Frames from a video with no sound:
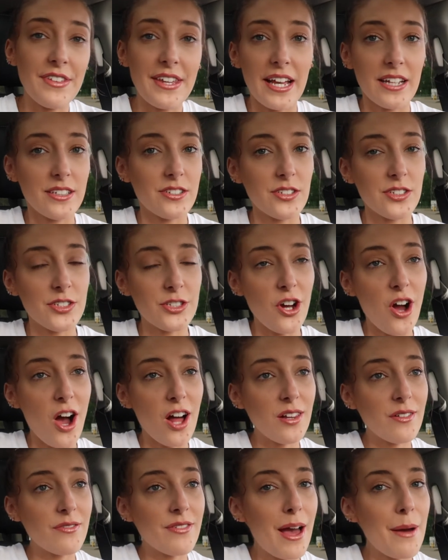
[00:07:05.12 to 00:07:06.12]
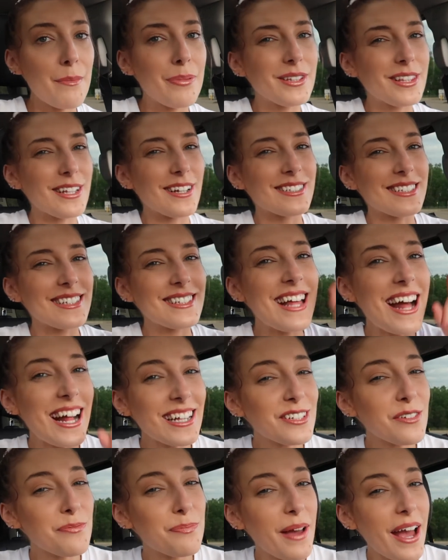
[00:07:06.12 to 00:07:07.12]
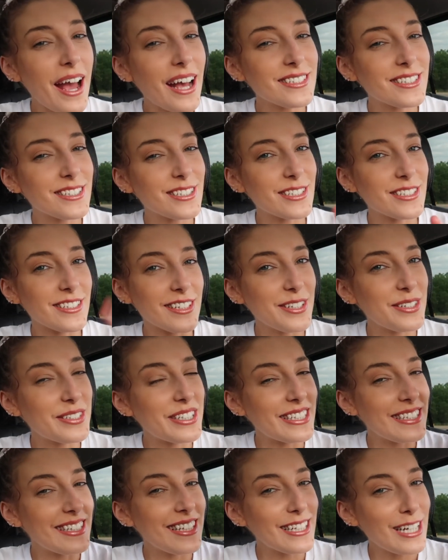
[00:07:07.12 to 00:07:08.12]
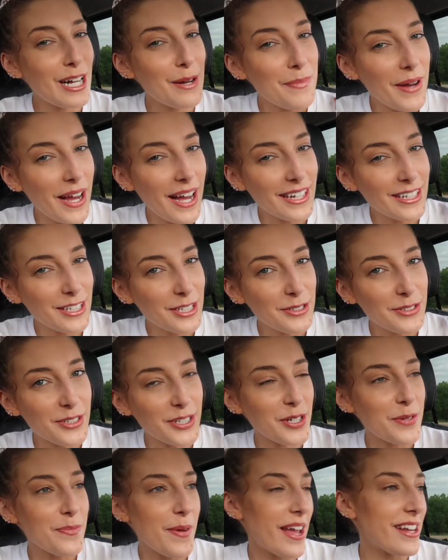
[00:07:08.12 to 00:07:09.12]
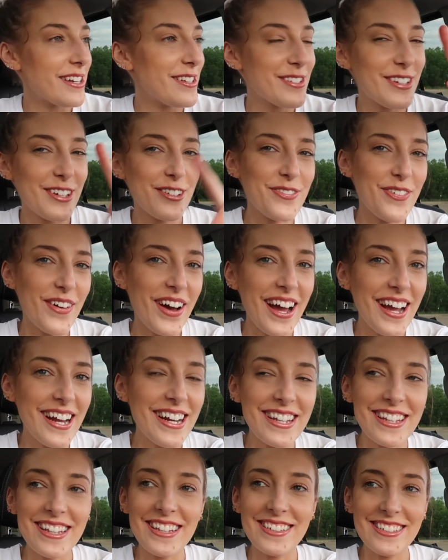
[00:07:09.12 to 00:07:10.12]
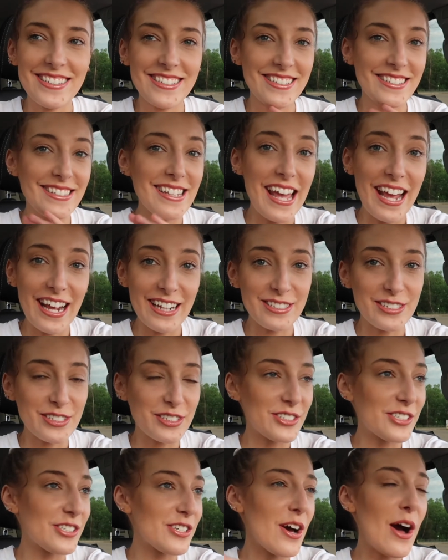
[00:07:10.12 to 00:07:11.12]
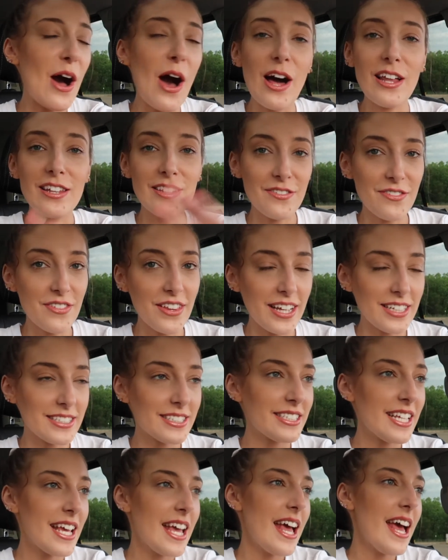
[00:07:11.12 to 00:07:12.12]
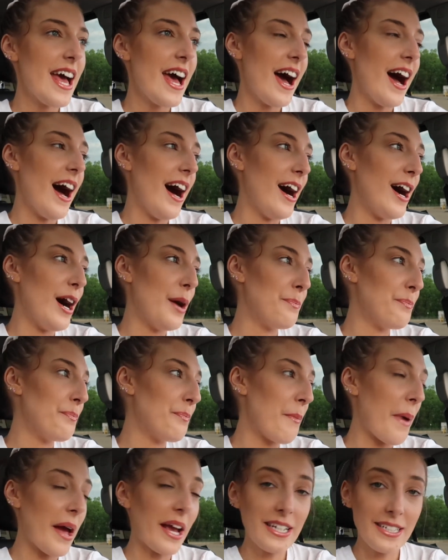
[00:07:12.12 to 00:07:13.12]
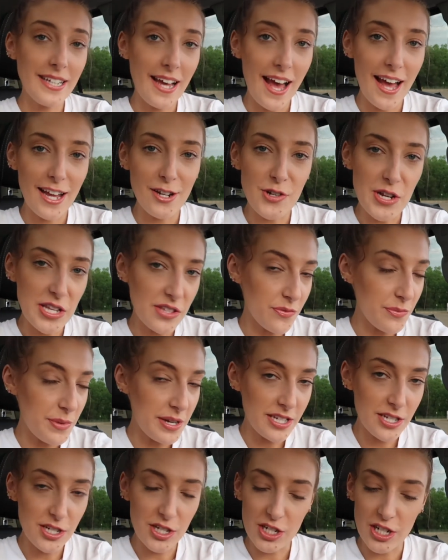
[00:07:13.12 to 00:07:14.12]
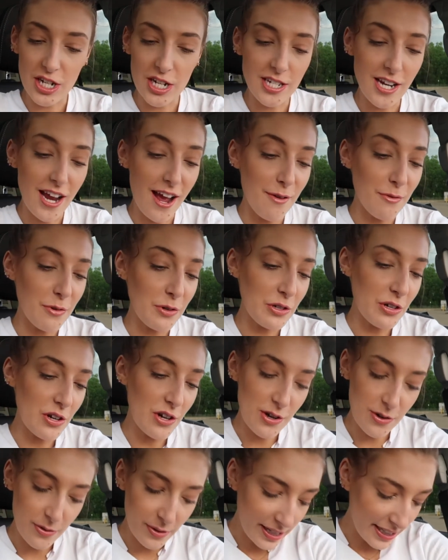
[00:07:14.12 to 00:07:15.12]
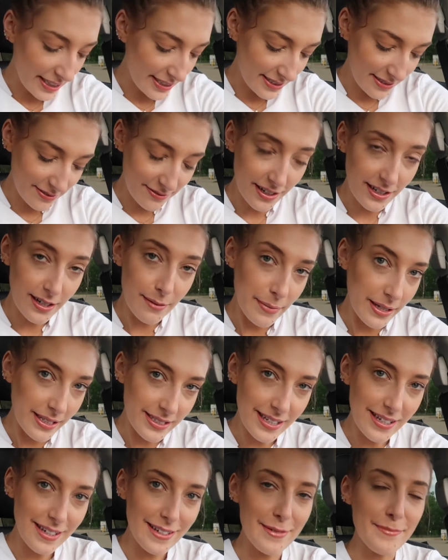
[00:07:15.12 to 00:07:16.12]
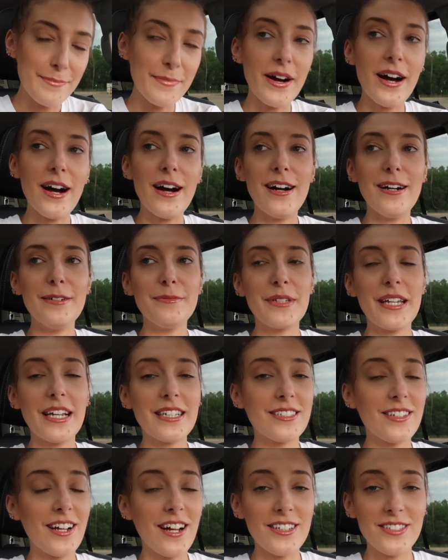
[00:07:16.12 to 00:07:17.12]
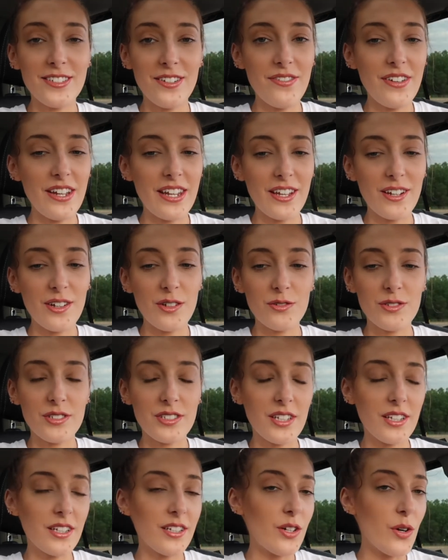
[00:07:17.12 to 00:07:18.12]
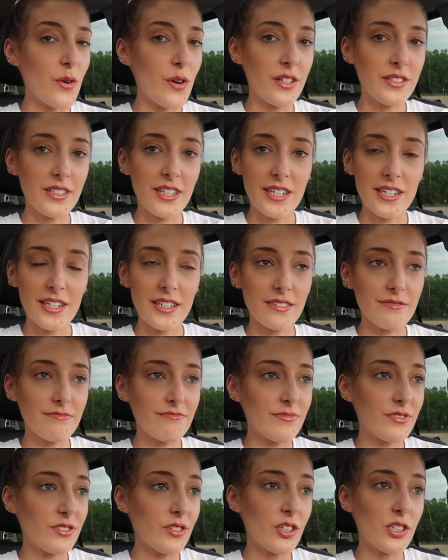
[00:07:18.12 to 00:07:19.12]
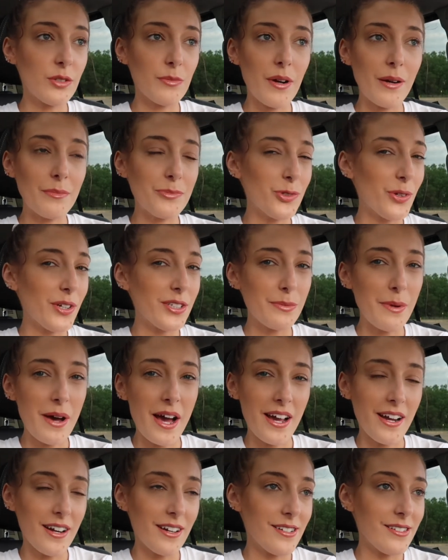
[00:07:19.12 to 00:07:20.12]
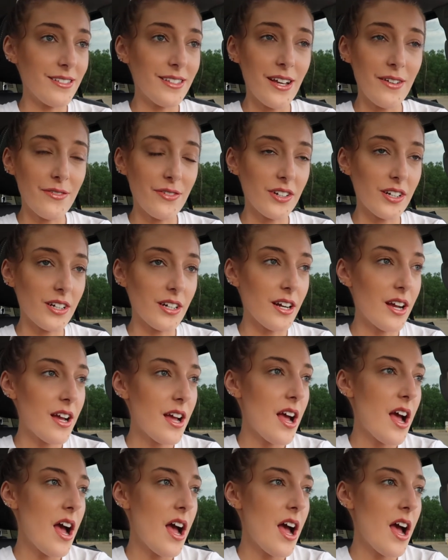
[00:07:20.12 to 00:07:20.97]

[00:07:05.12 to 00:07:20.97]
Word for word: the answers to all of that, but there's lots of pastors that you can look up on YouTube and you can find answers to all of this. Um, Mike Todd, Transformation Church, I will always recommend him. Um, he has tons of videos. Go on there, search him up. Joyce Meyer, love her.